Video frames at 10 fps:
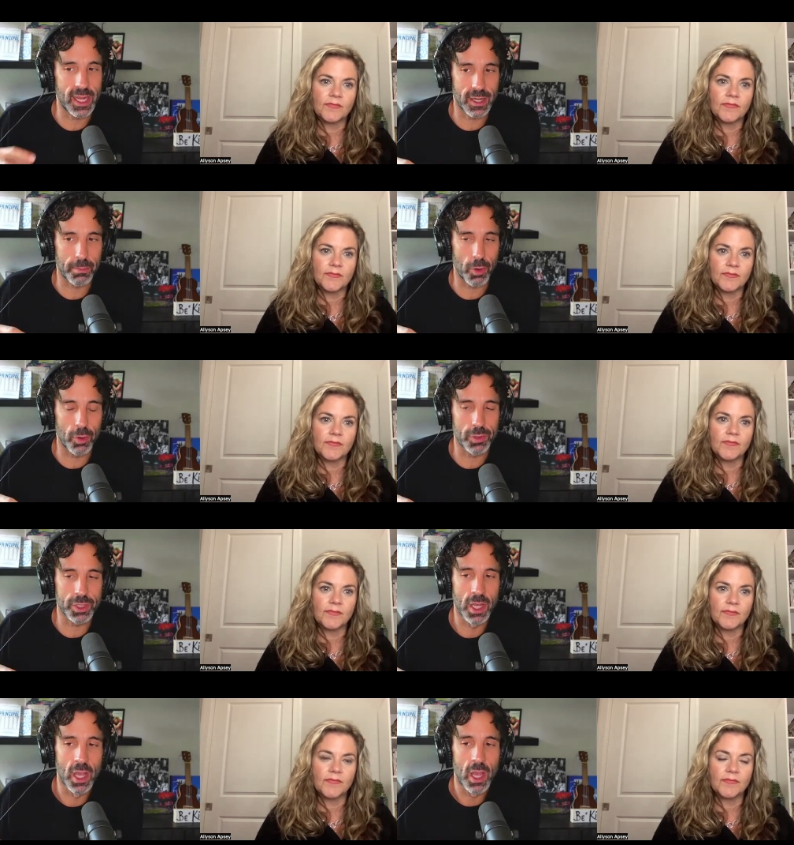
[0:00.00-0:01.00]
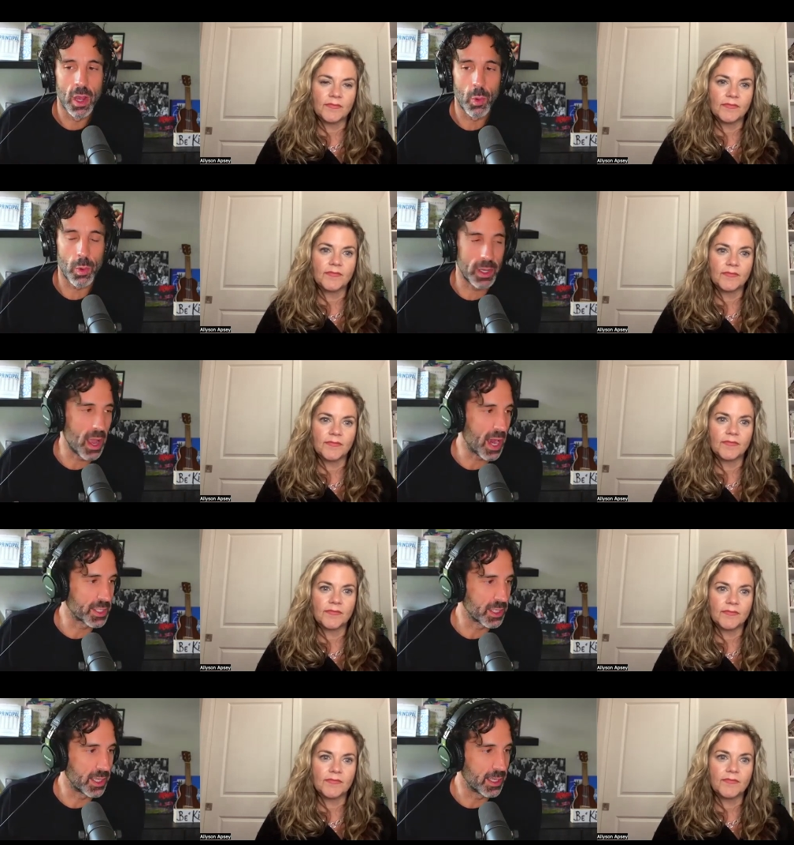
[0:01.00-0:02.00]
Speaker 1: an approach where you
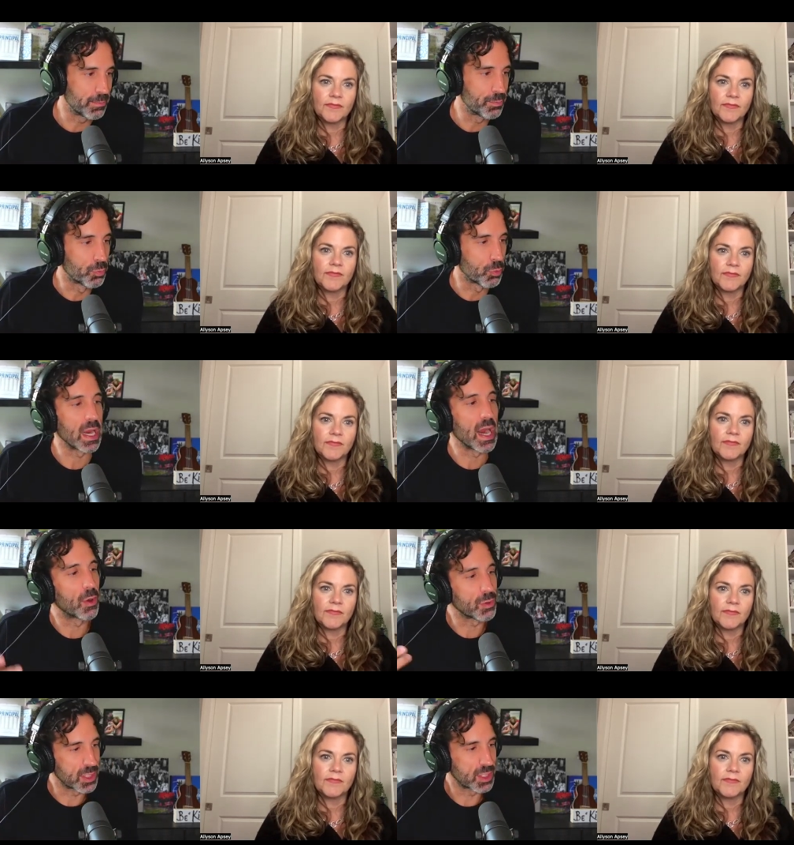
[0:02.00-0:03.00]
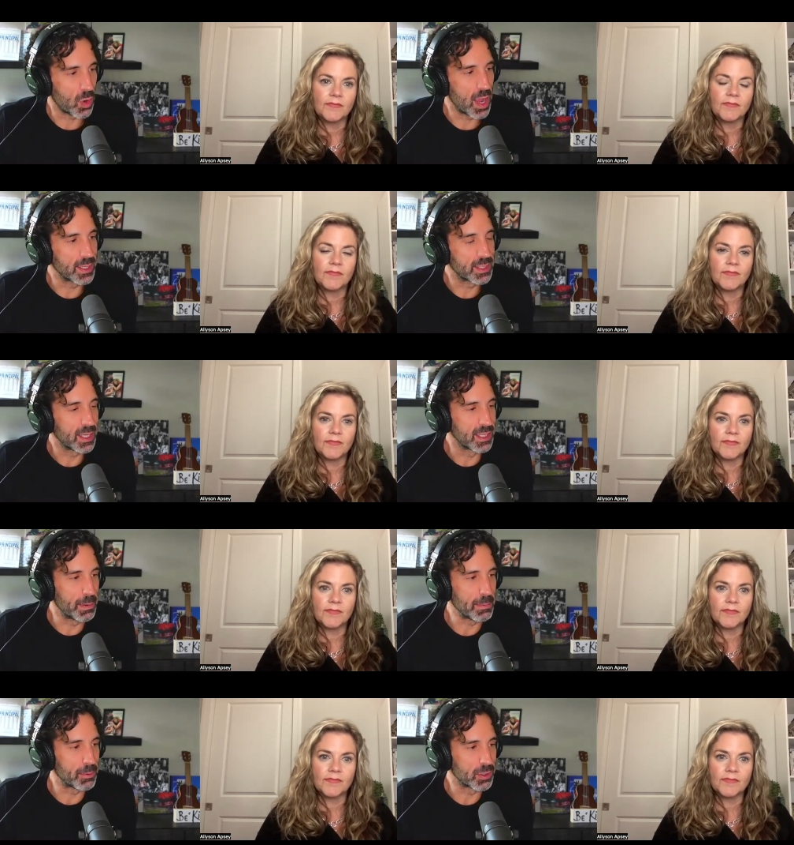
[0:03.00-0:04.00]
actually bring out the strengths in the
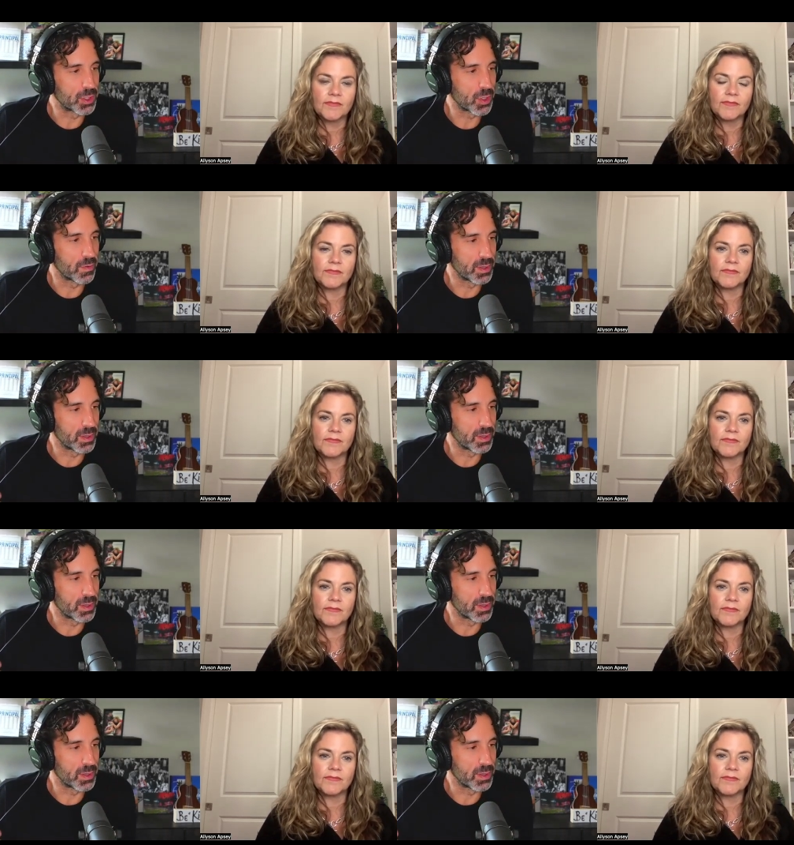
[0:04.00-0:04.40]
people you serve?